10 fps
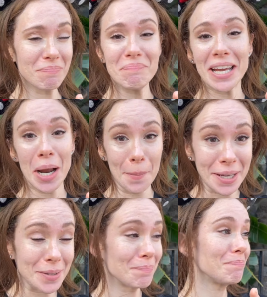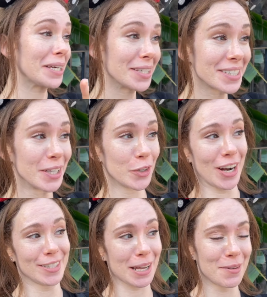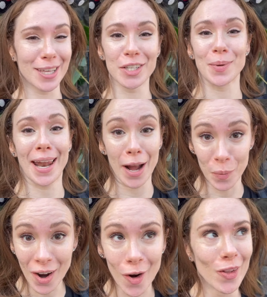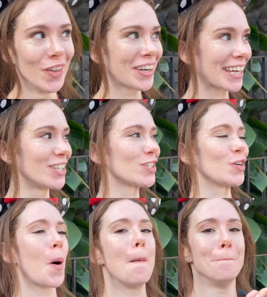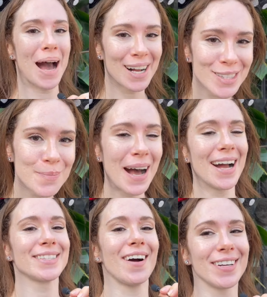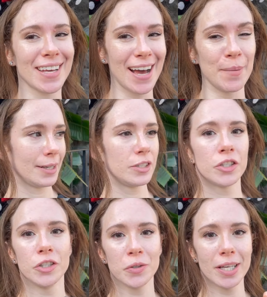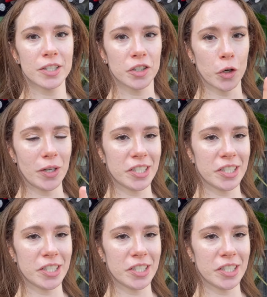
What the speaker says: may not be the biggest deal in the grand scheme of things, but hey, we are looking to maximize our time. To do this, you're going